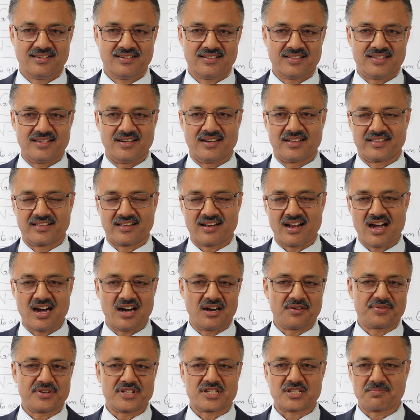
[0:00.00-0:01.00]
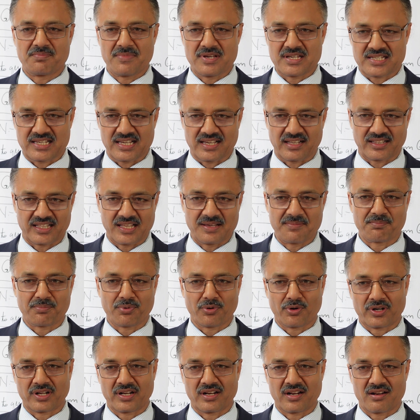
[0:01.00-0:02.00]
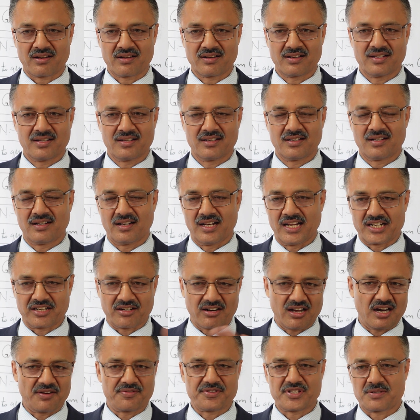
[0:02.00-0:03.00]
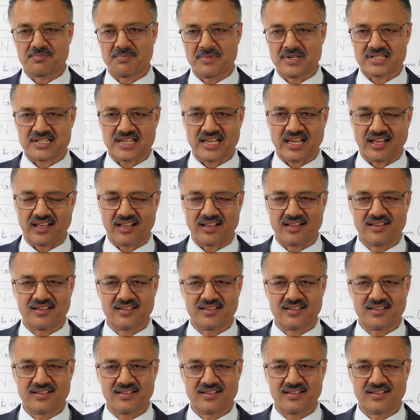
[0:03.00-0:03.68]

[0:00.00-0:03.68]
The other half is missing. The important later half is missing.